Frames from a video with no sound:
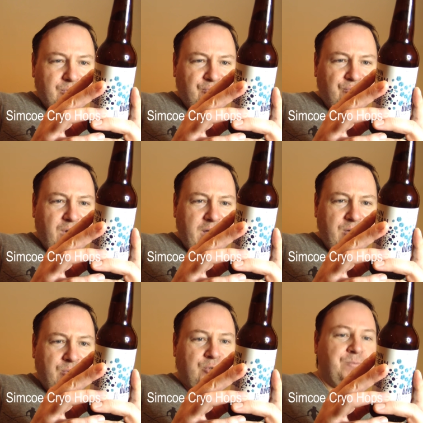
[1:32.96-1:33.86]

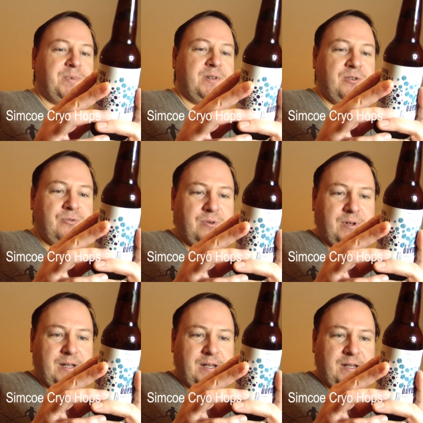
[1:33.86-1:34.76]
Cryolupulo
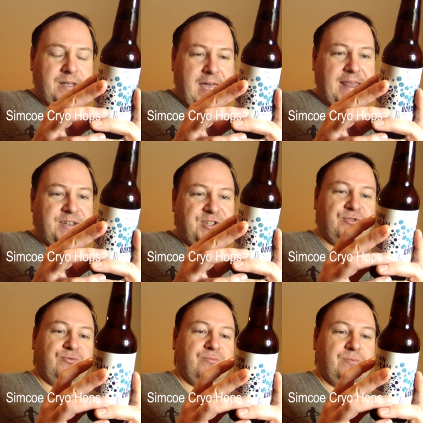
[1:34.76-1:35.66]
uh,
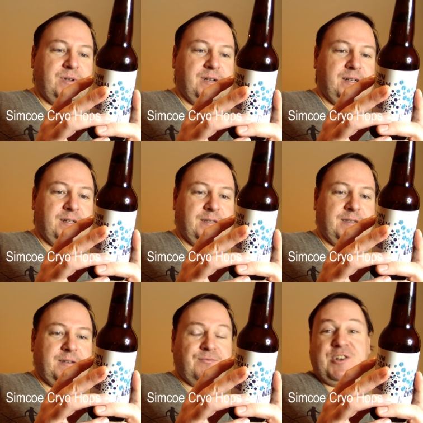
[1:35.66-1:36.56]
N2. Uh,
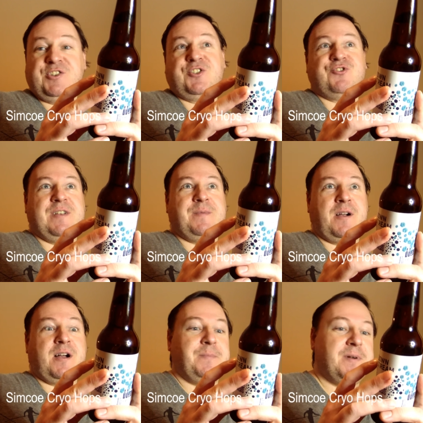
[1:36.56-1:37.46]
it's a registered
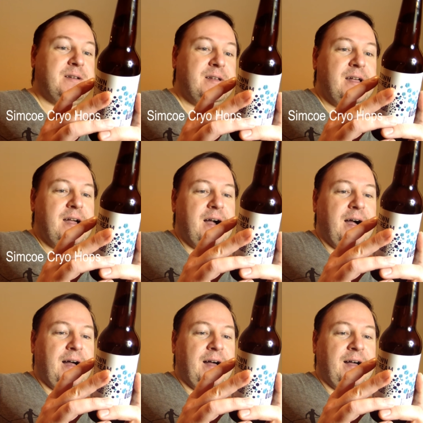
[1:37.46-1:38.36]
trademark hop.
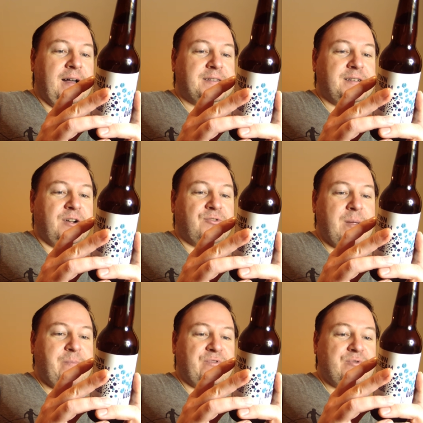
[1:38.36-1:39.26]
Uh, it's got
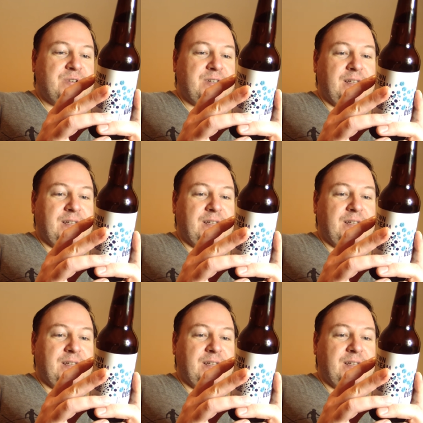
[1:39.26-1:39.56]
grapefruit